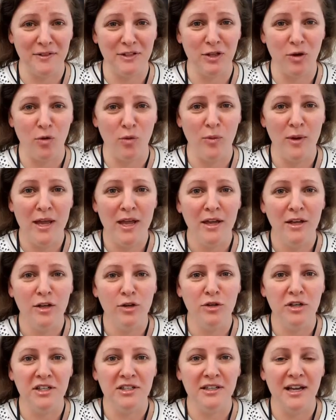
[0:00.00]
So
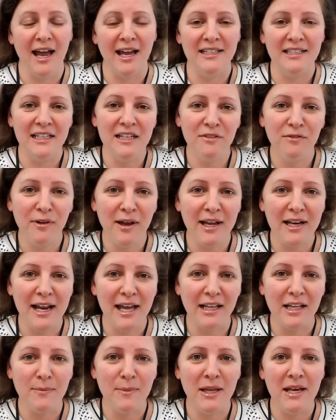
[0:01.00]
you didn't identify an
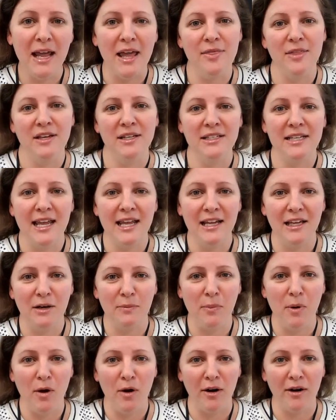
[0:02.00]
element and then take it
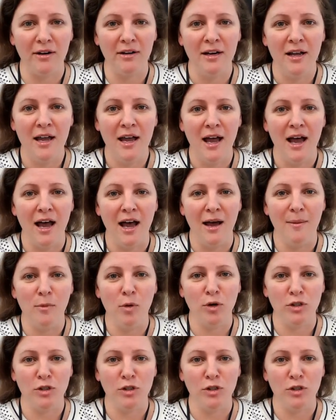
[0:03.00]
apart um,